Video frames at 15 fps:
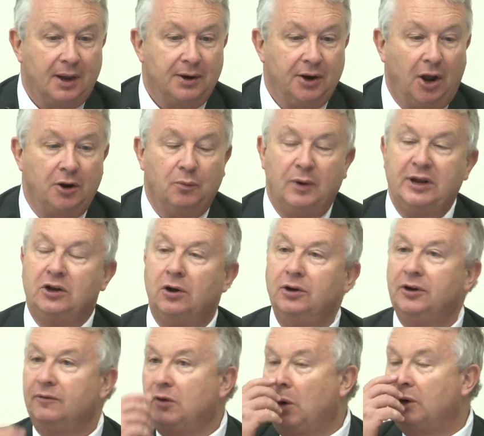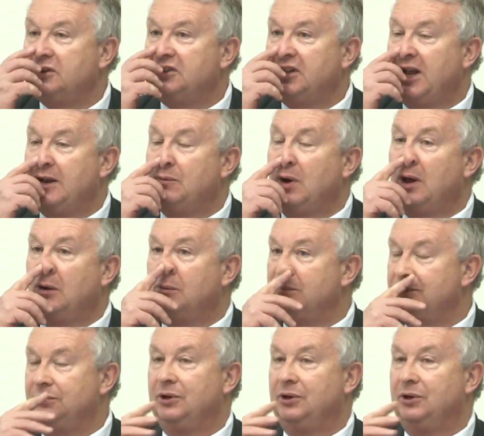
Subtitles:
Now, we could, of course, say, well,